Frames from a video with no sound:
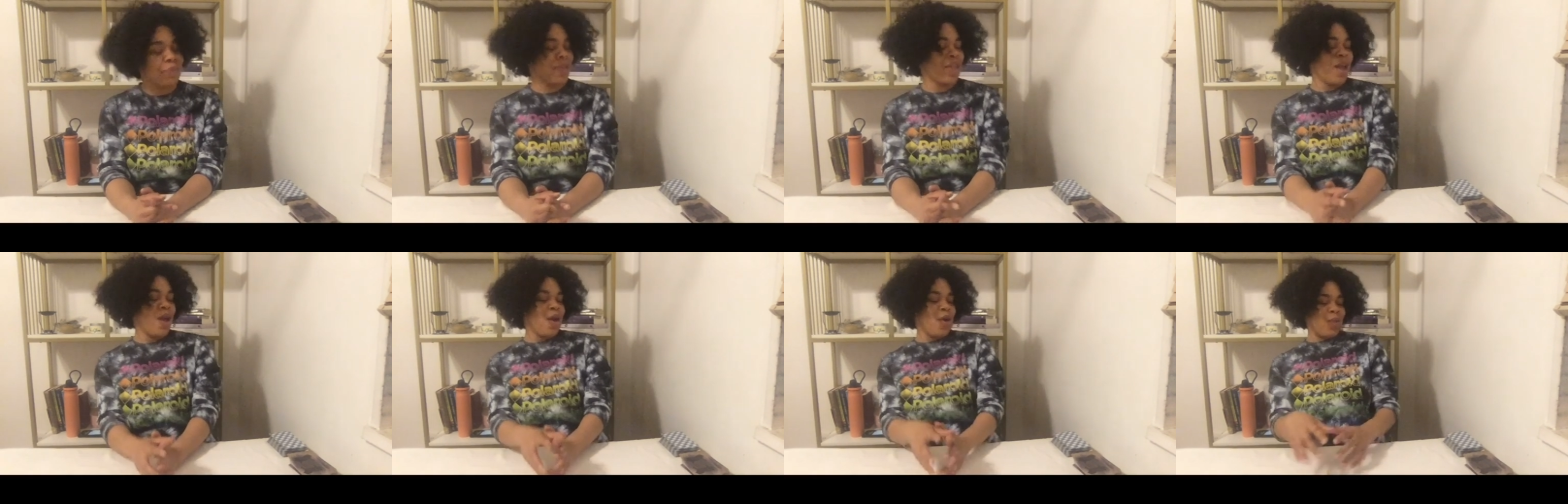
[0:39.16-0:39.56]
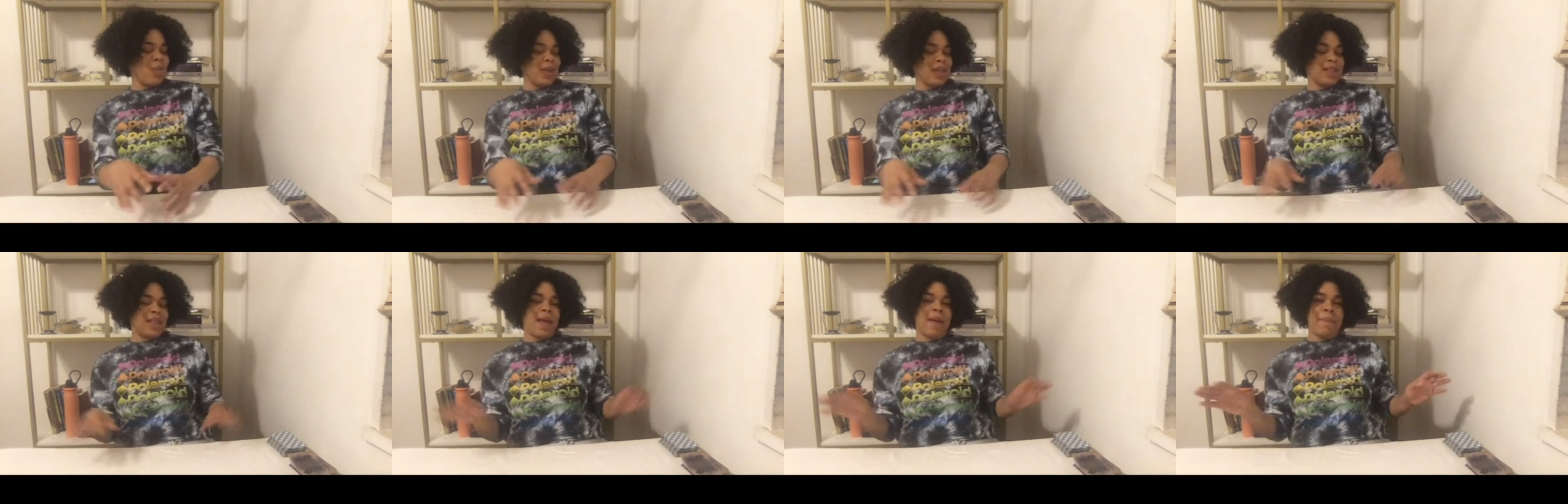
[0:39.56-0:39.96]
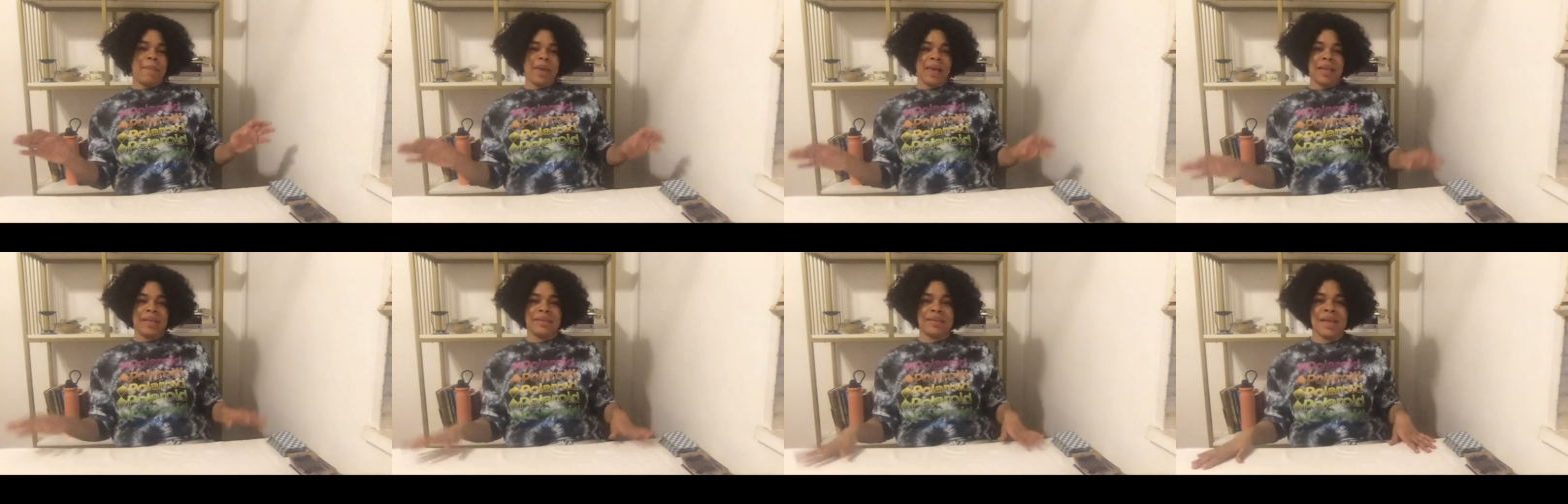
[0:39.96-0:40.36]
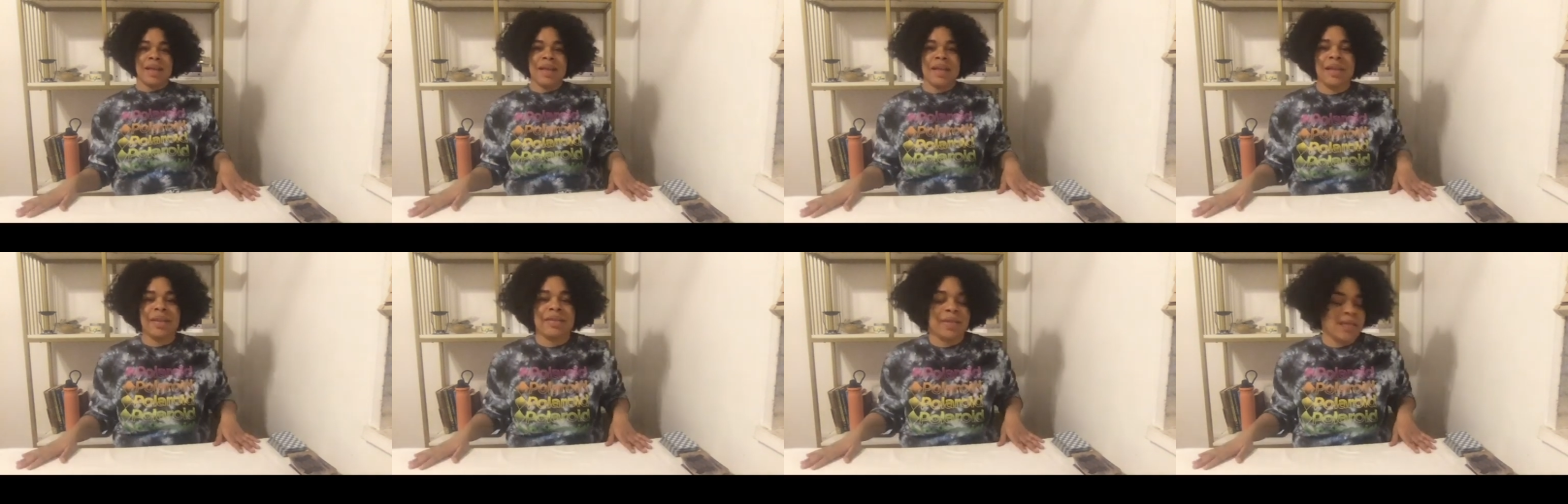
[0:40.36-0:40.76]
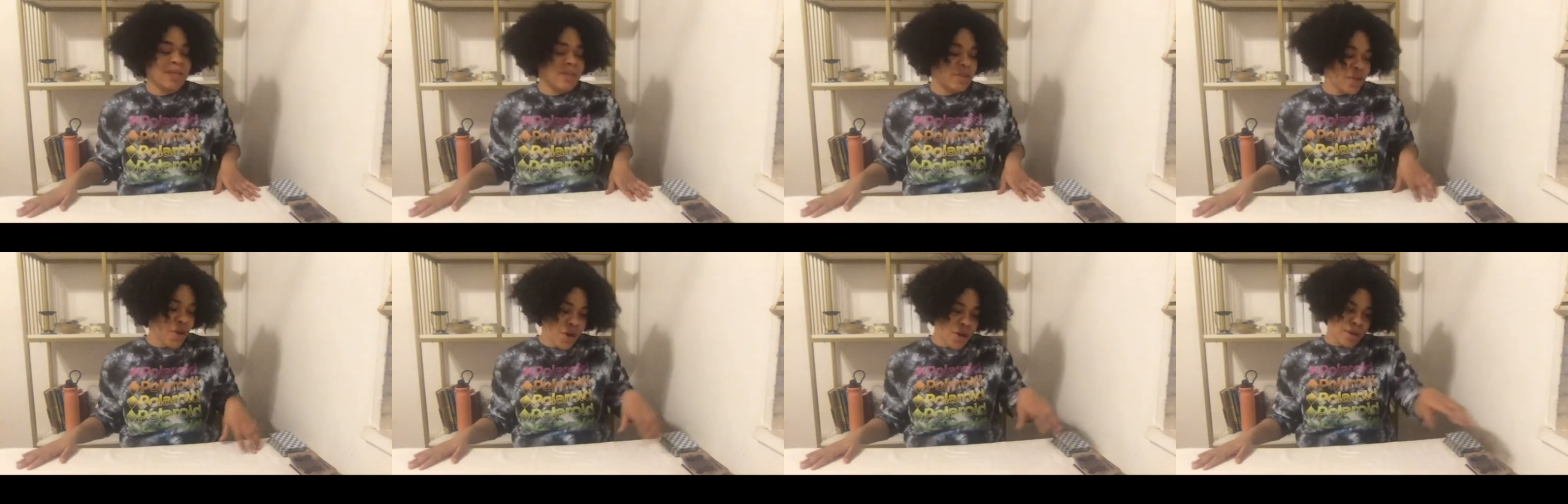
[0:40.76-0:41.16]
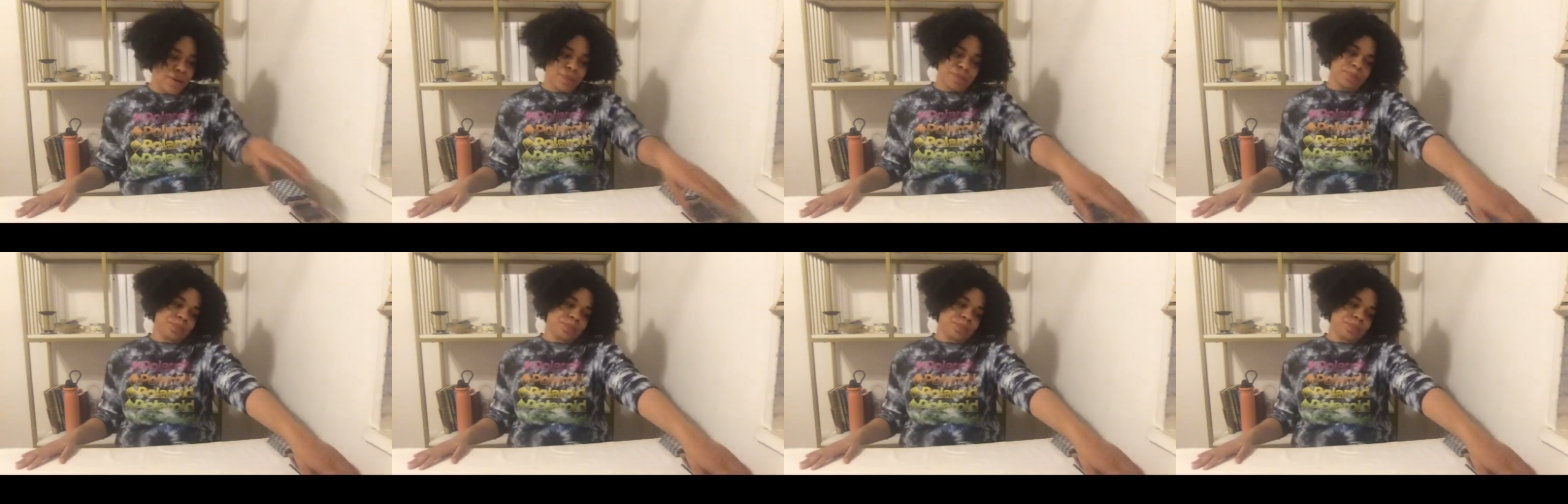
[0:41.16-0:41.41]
with that being said, let's get started.